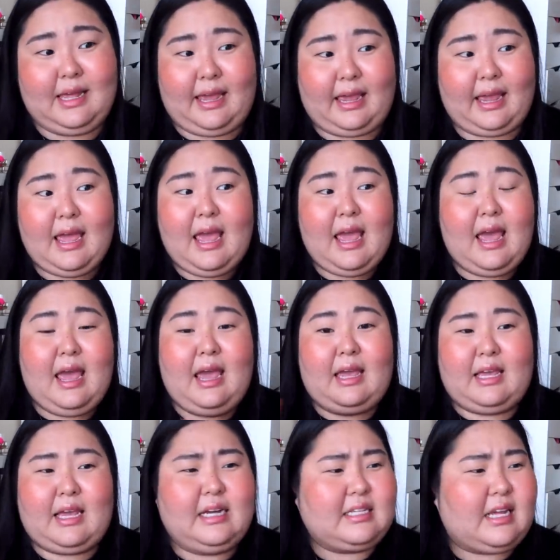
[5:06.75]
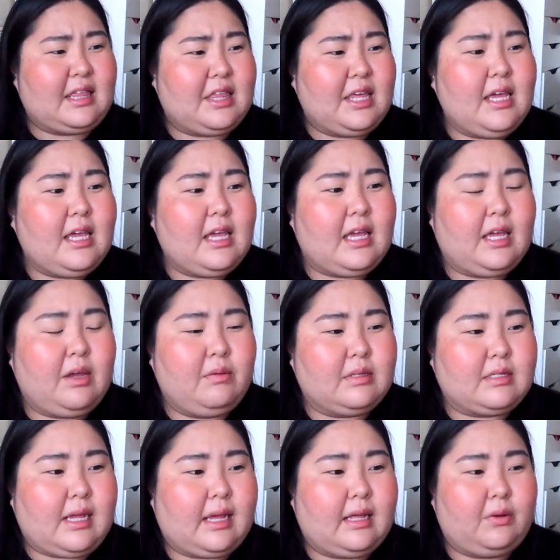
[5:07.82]
Like, because I think he
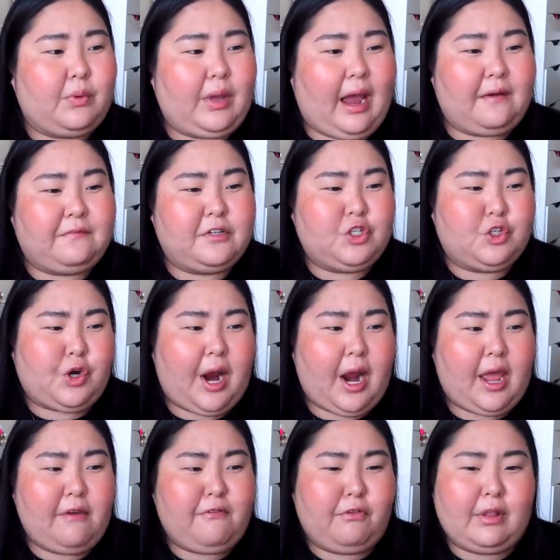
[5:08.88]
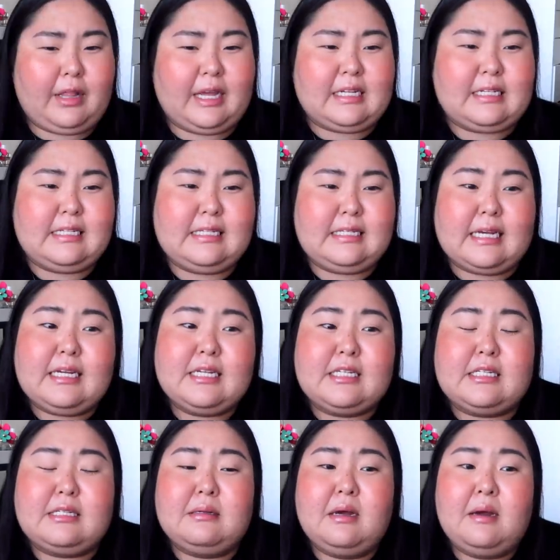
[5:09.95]
was like, we have to try it for like
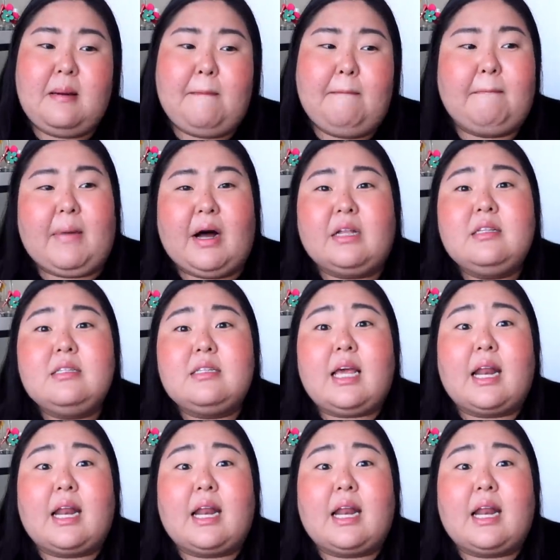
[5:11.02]
6 months.